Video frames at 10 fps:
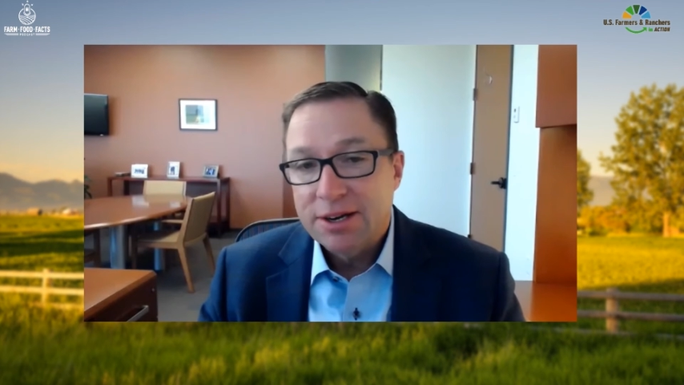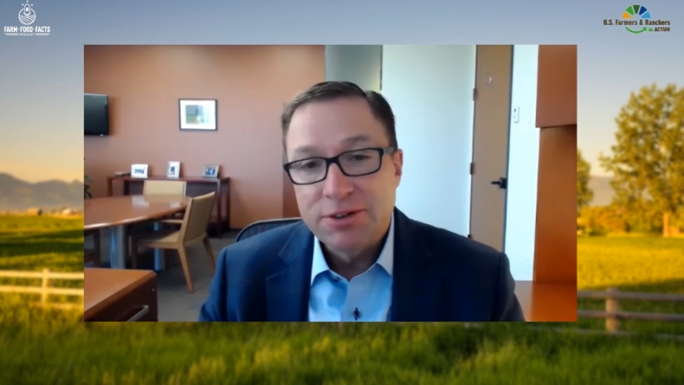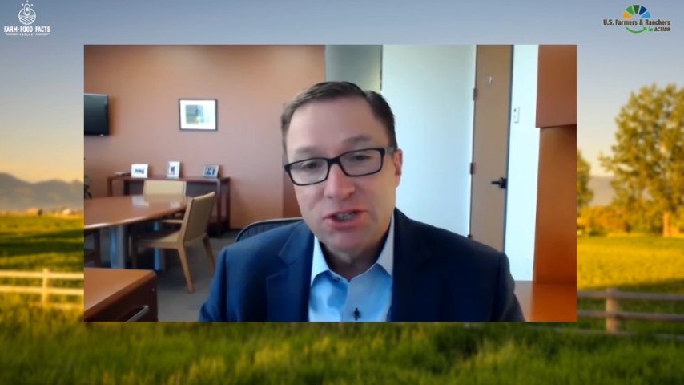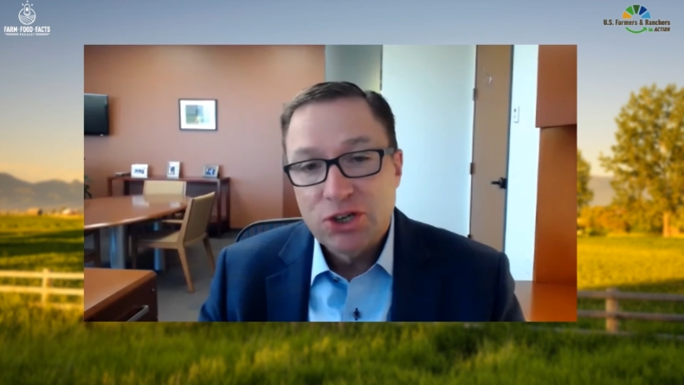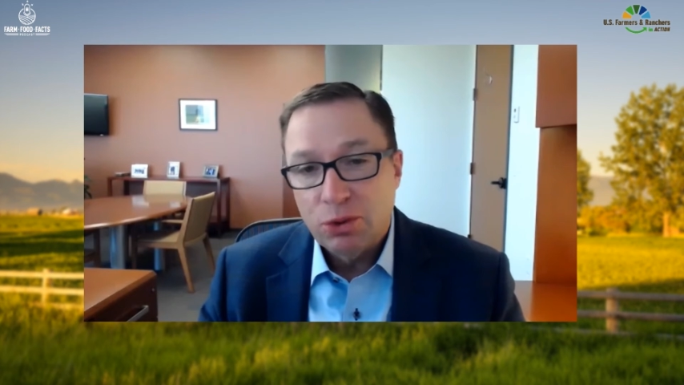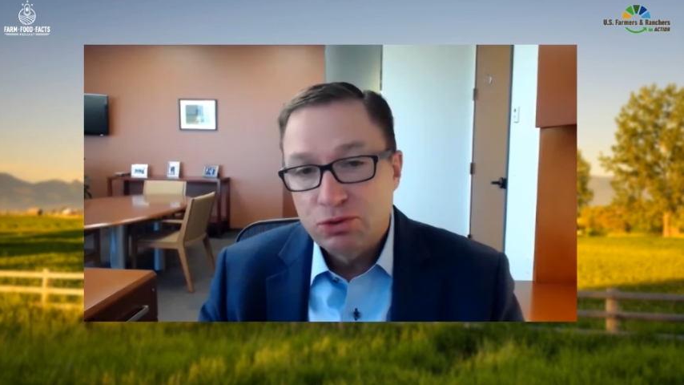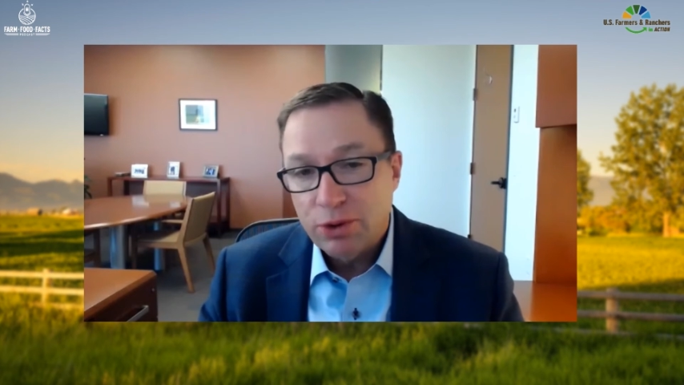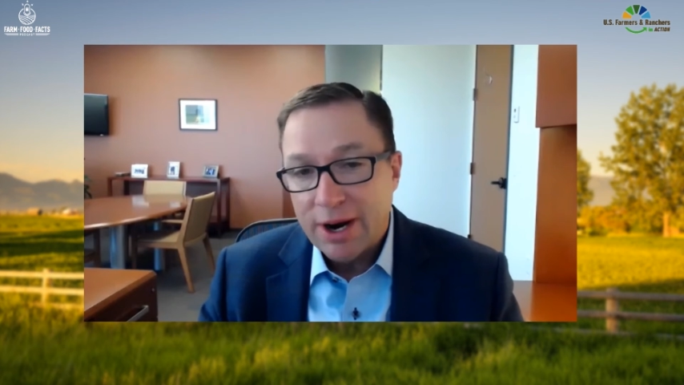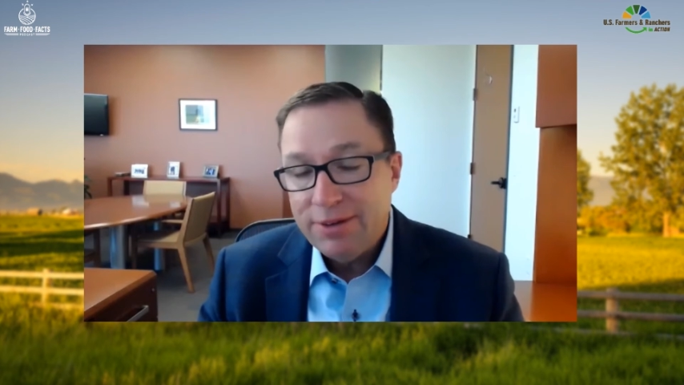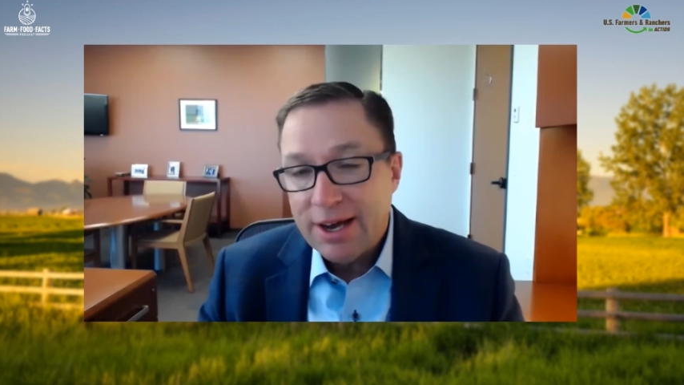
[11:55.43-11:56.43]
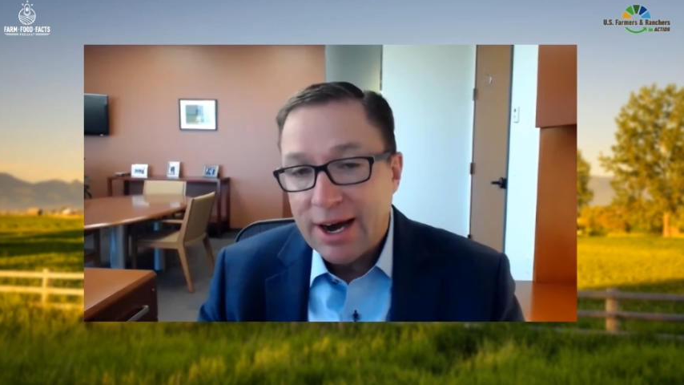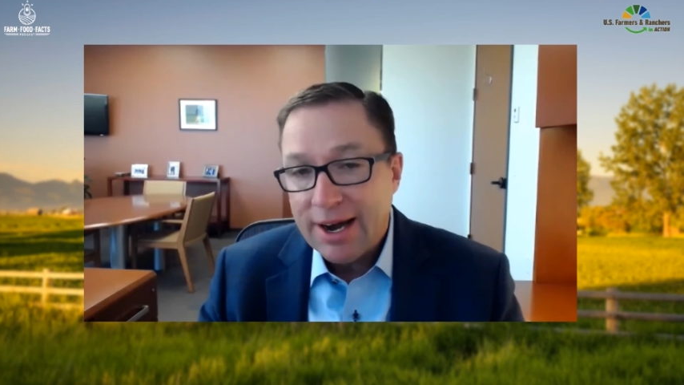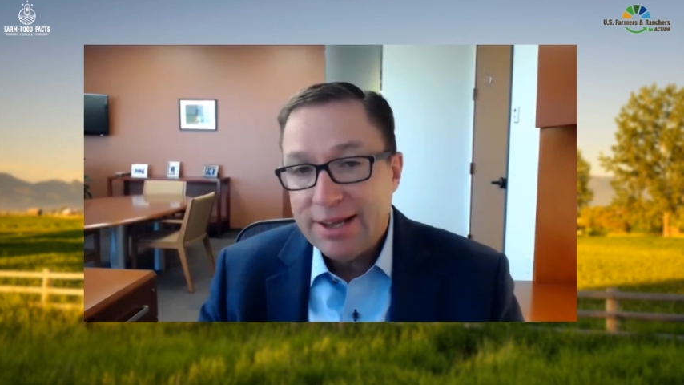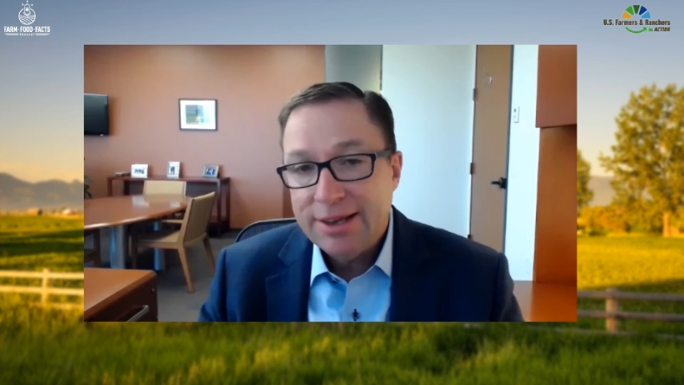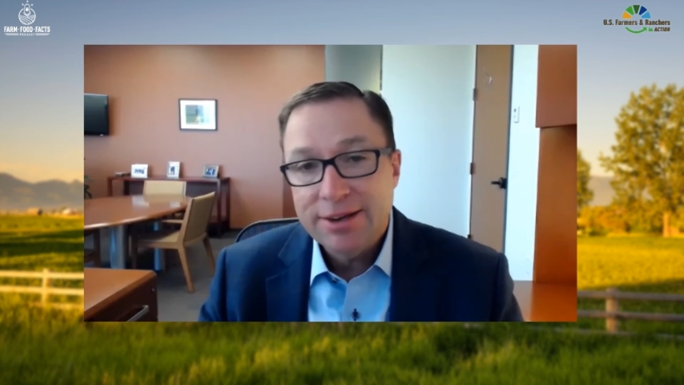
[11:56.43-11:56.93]
And so driving high
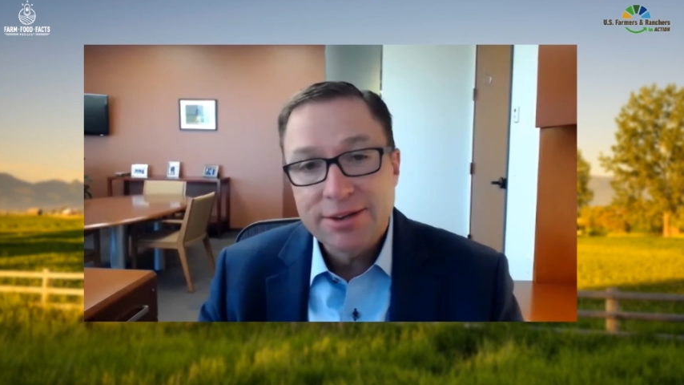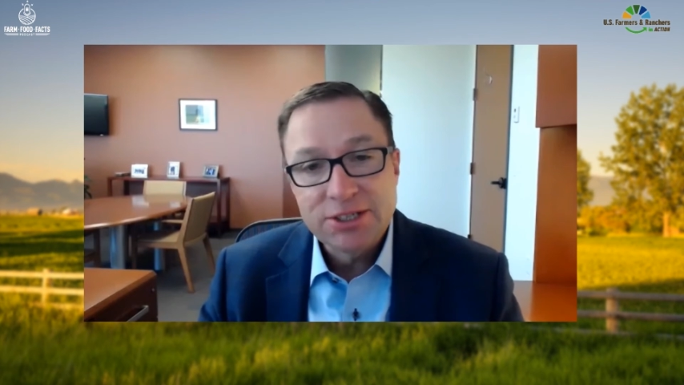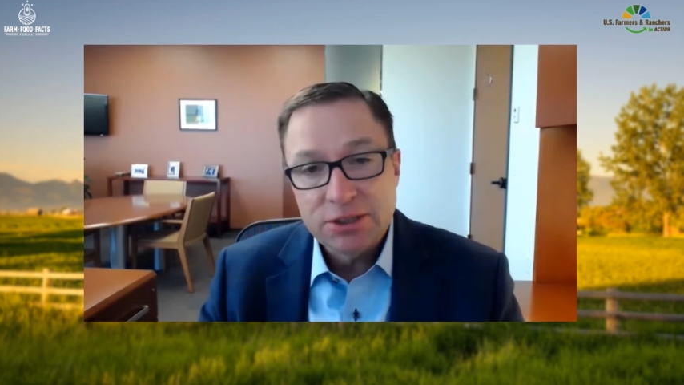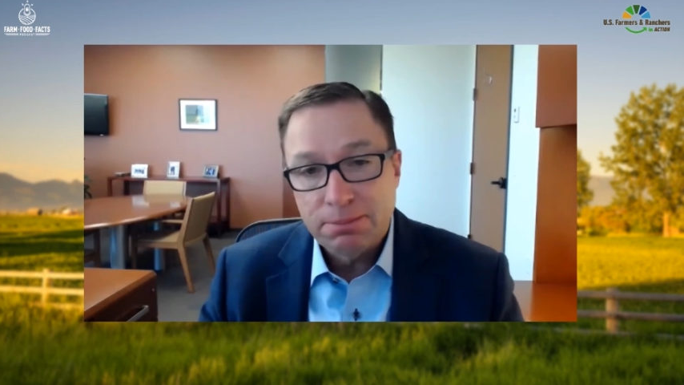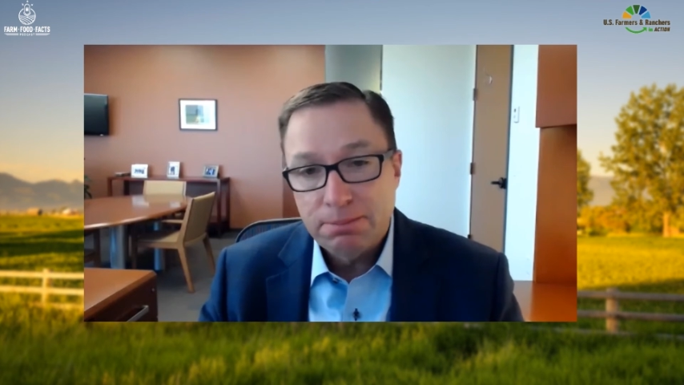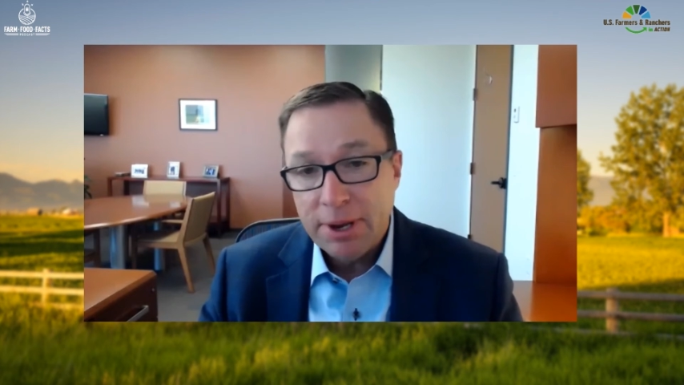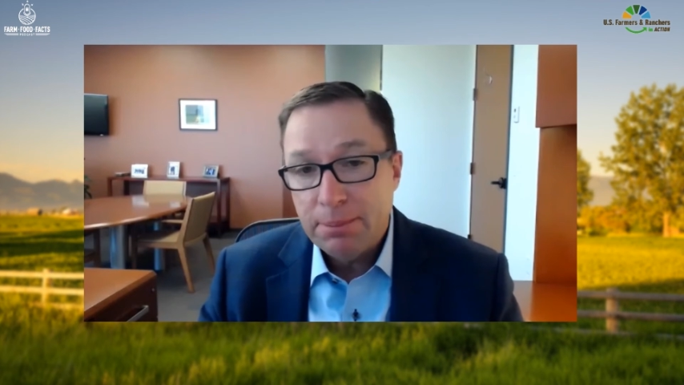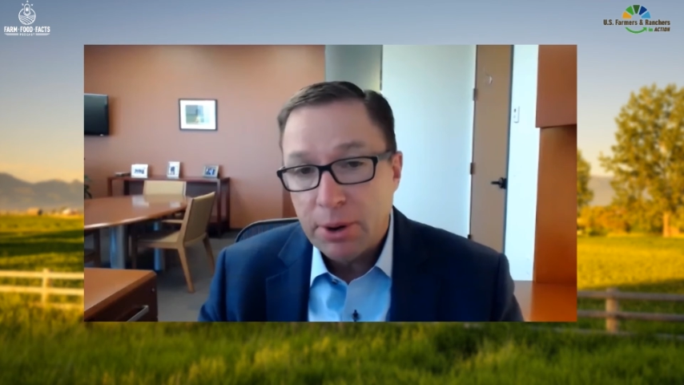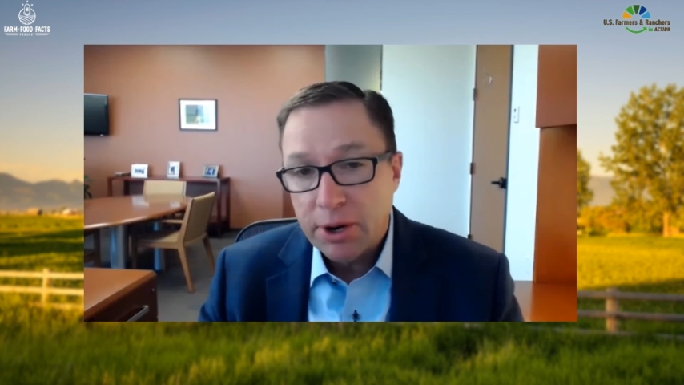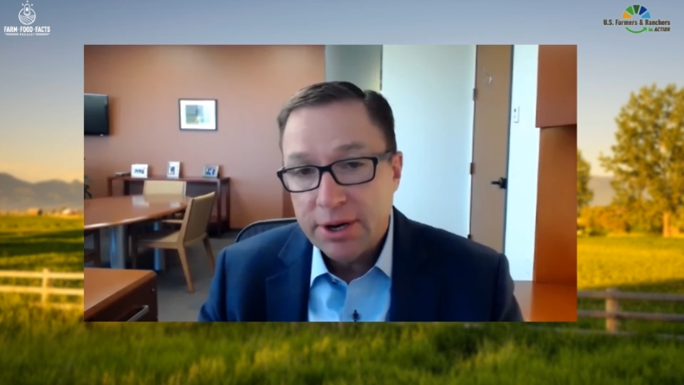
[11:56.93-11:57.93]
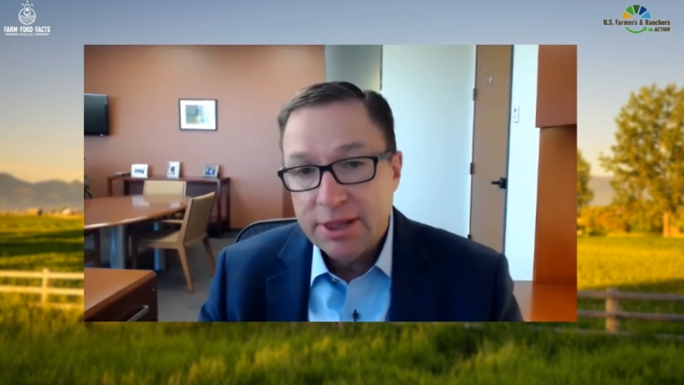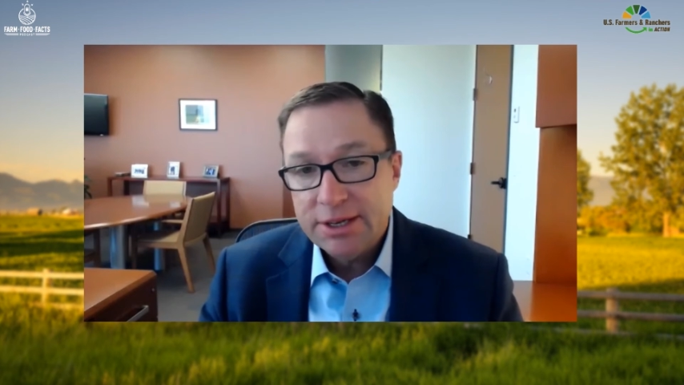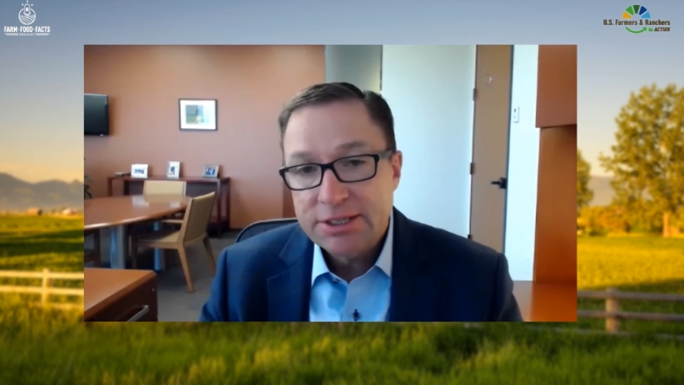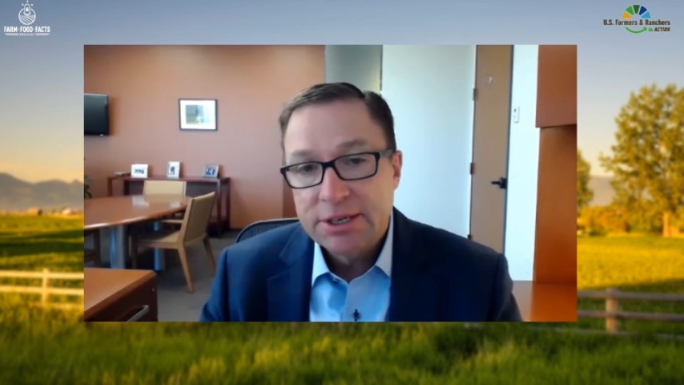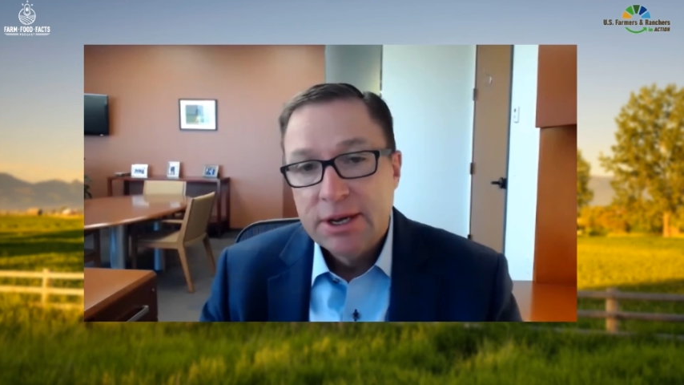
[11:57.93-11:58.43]
yields is a big part of
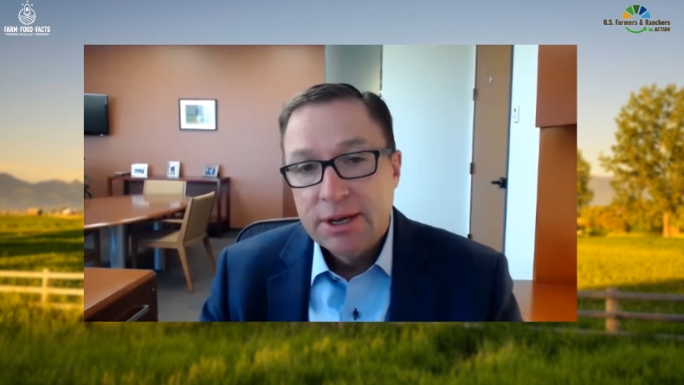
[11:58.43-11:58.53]
this,